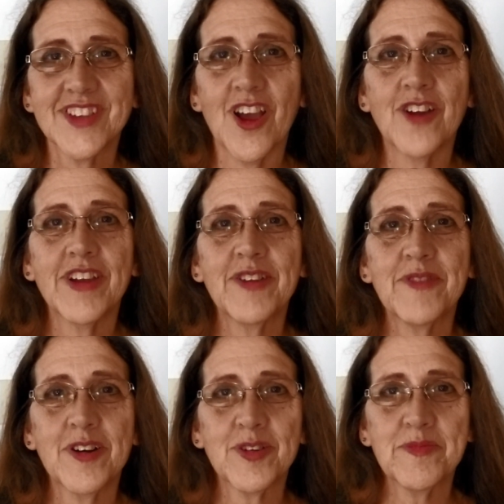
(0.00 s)
All right,
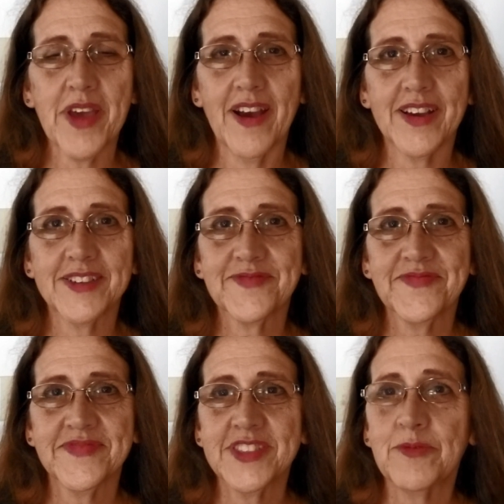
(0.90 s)
welcome back.
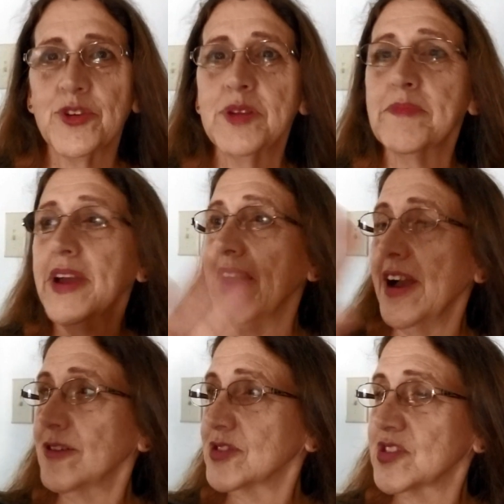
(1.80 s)
And we're in my
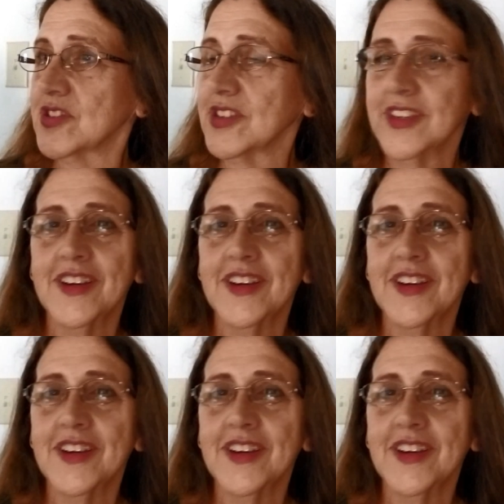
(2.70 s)
house.